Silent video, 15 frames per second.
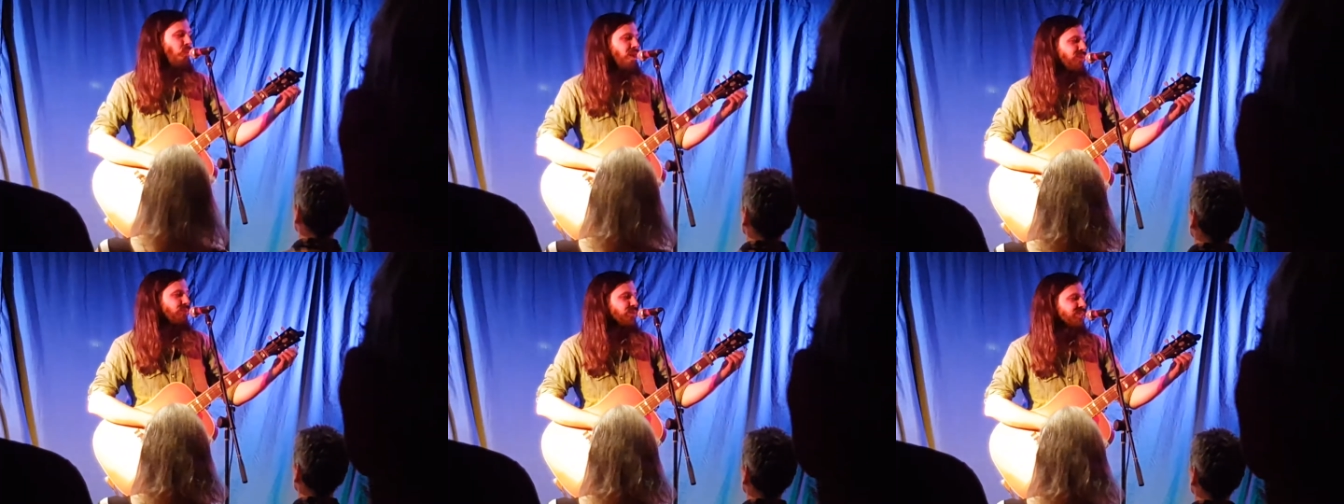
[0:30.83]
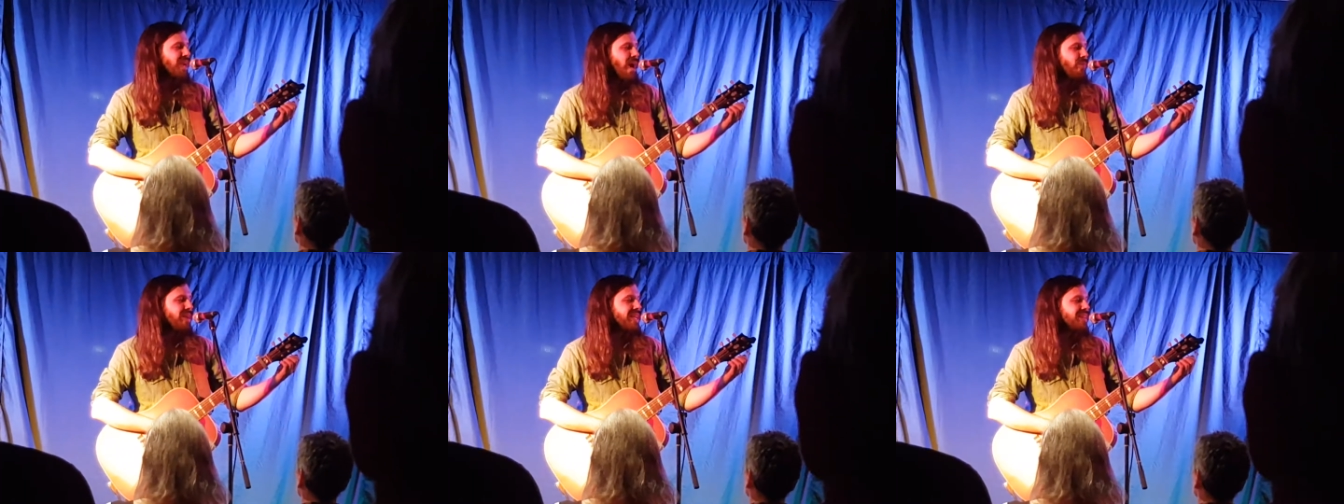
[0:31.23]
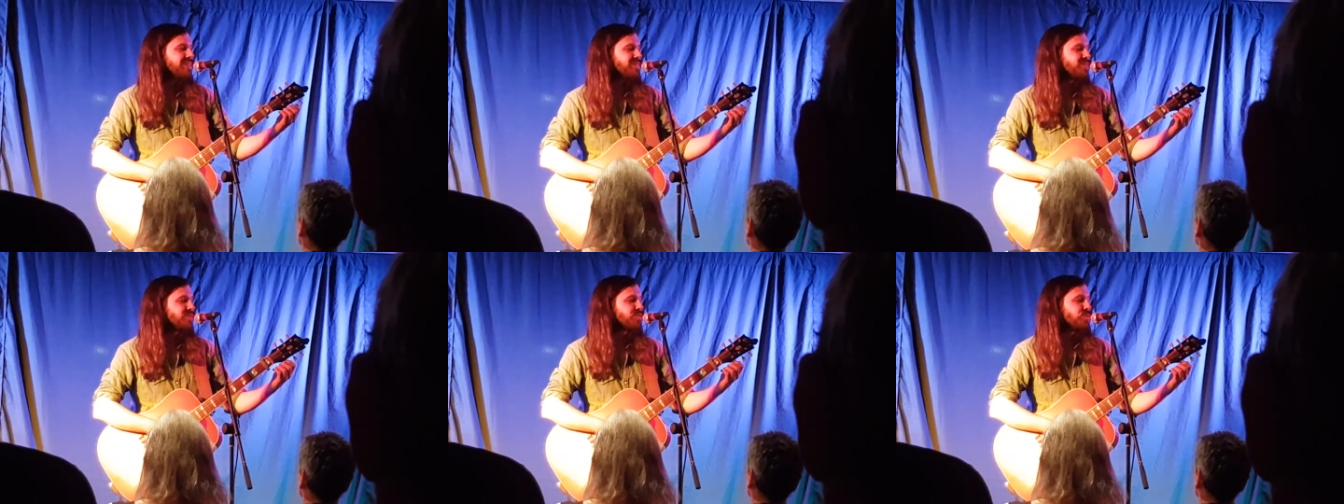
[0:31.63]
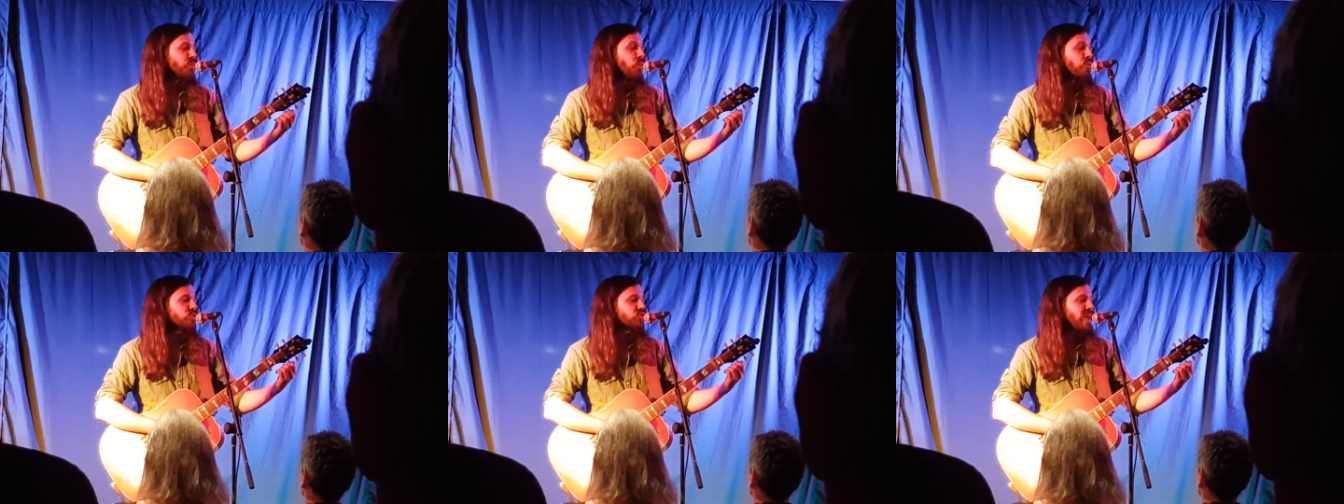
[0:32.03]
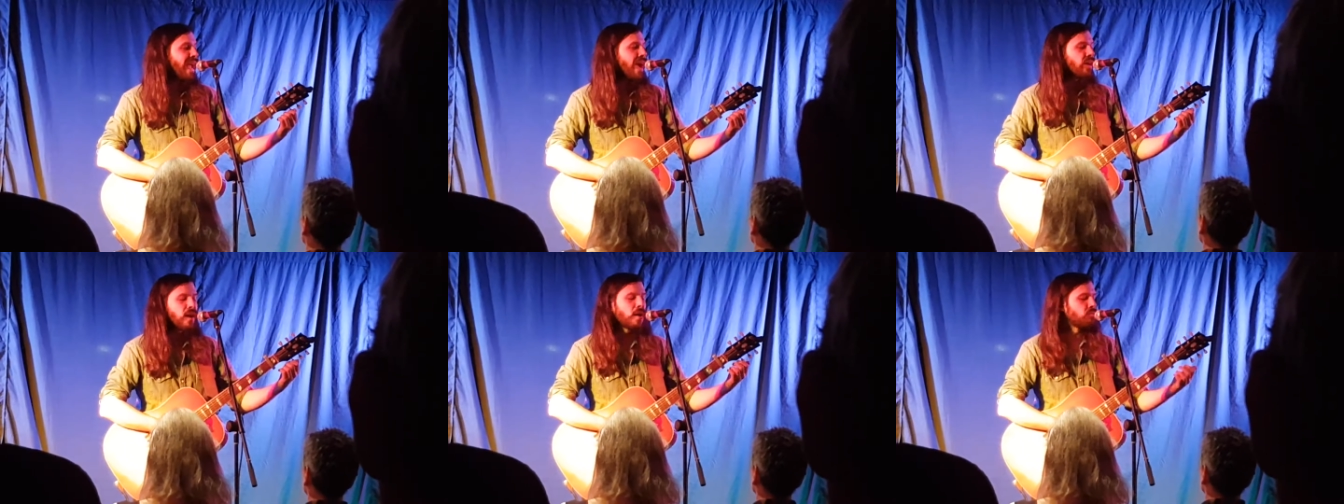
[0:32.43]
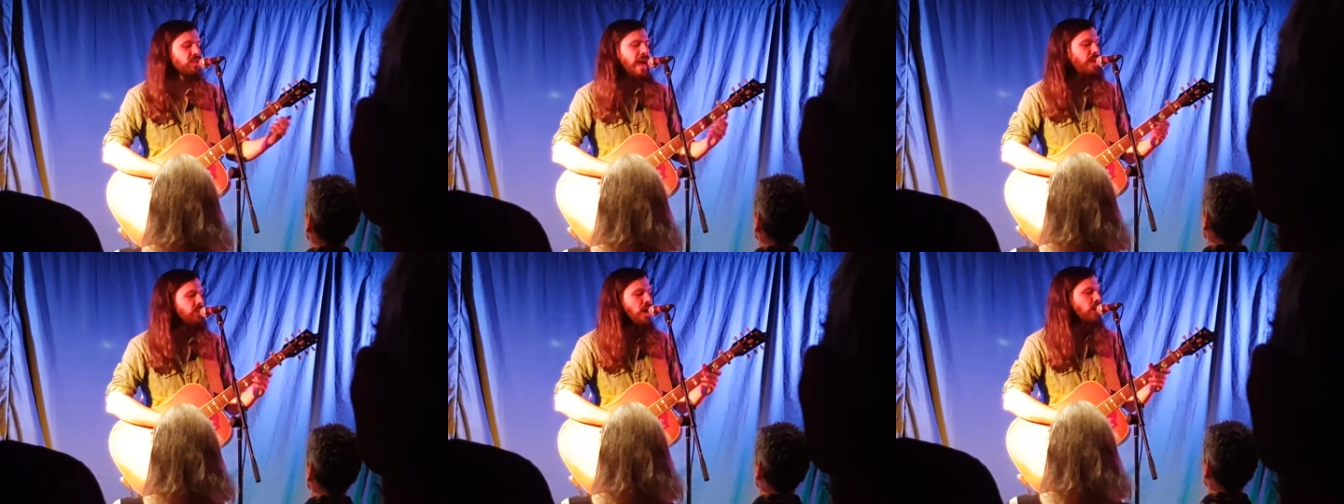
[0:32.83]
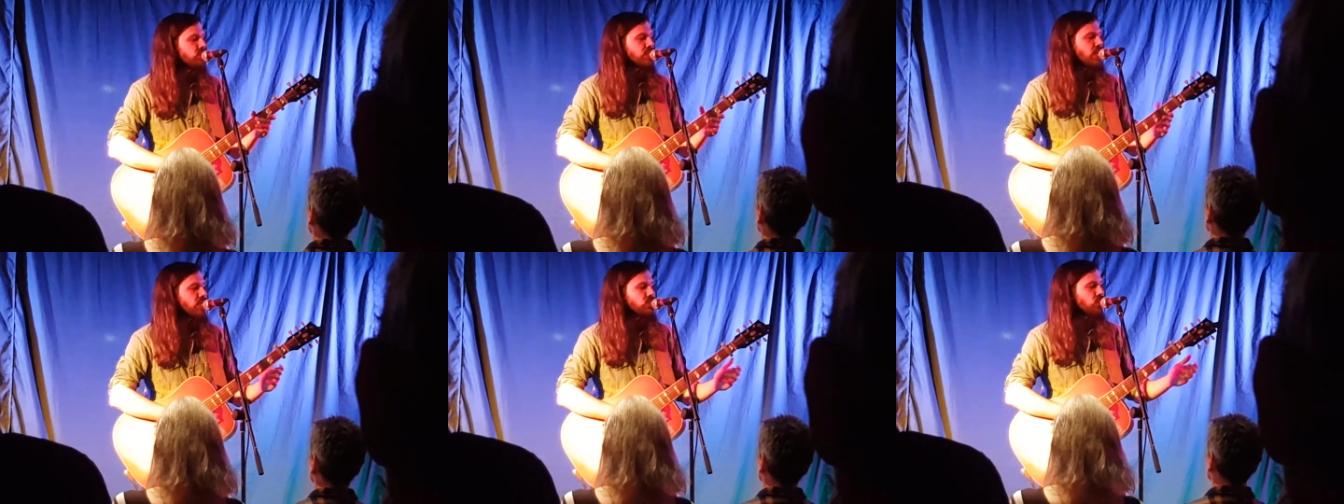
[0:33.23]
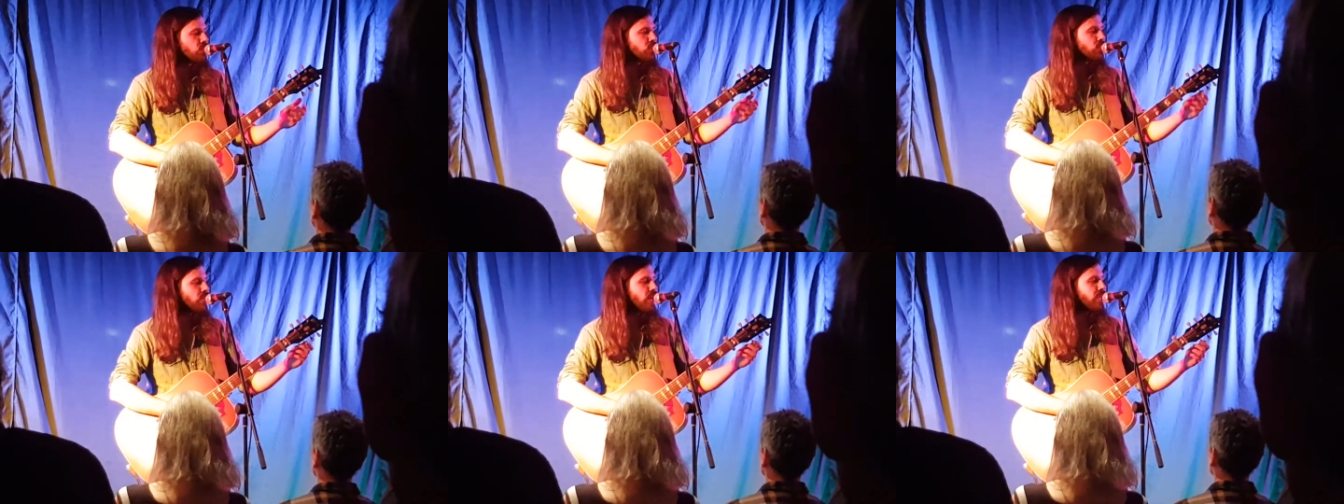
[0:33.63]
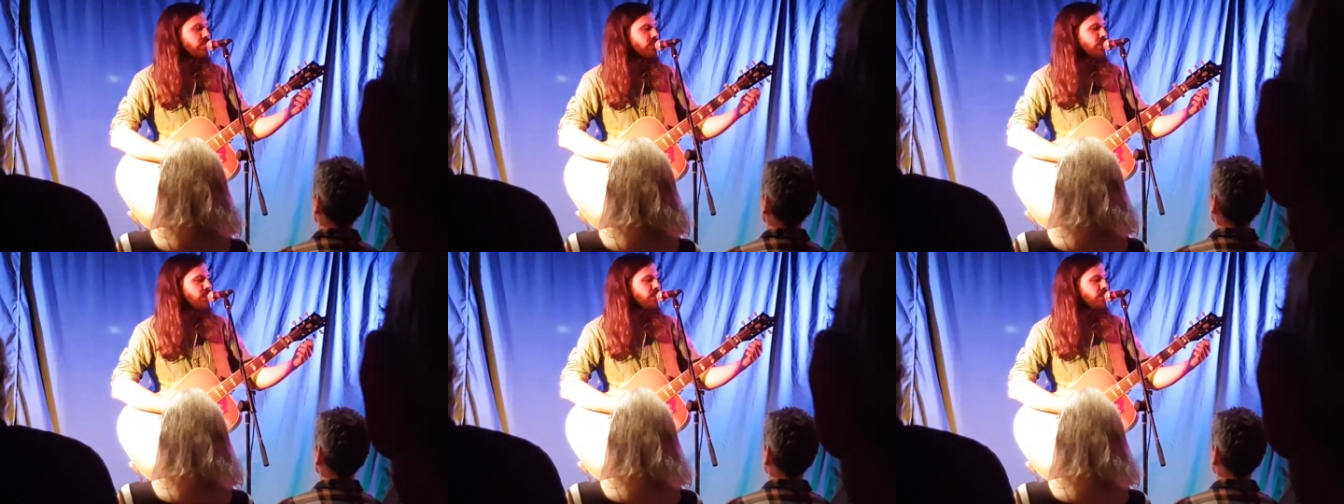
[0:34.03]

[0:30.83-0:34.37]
one would go in and just sort of walk straight out and go, yeah, no, tonight's not a good night either.